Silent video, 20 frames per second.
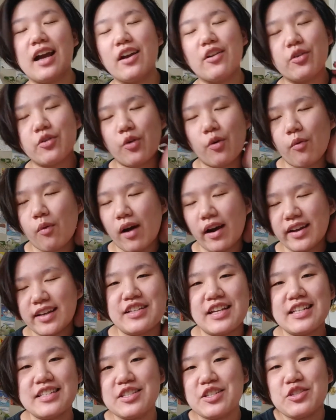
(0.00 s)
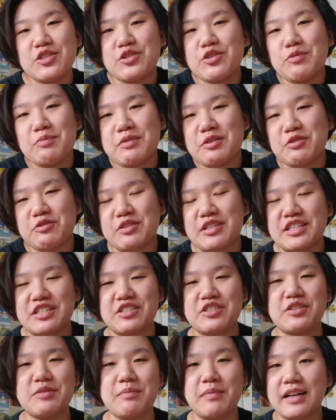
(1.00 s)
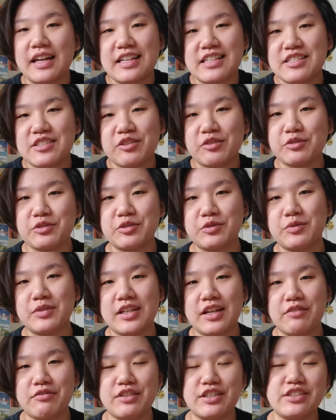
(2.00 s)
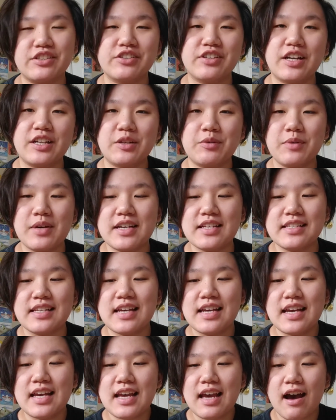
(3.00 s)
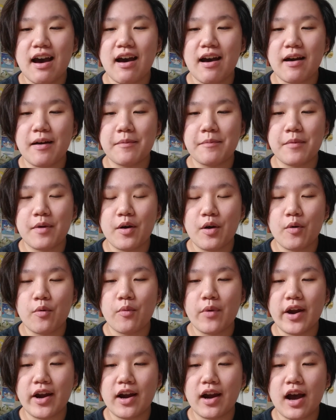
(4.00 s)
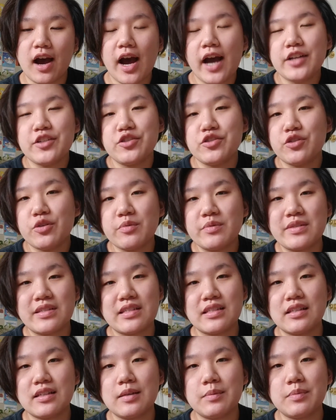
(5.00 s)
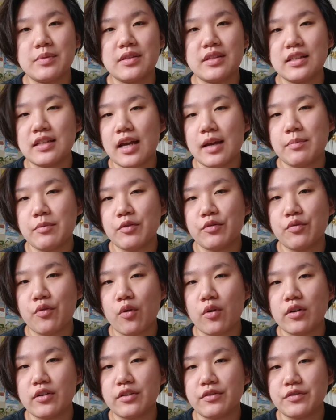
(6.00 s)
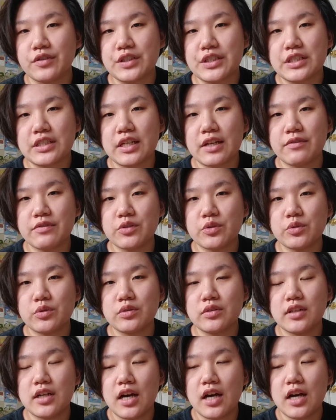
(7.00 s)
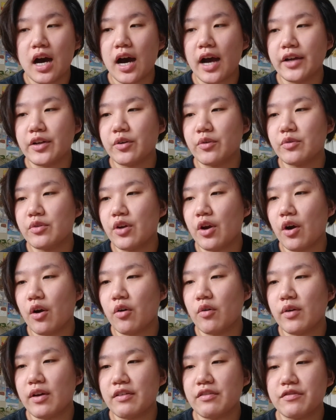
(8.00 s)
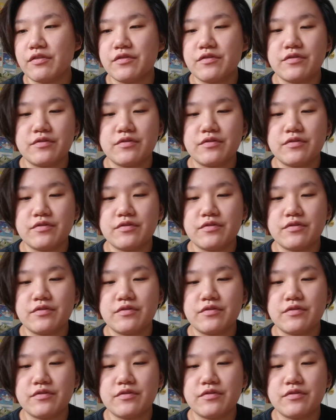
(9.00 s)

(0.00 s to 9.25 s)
I don't know why. It's a stupid tradition, but I still do it every year anyways, where I just don't sleep the night before the first day of school. I don't know if,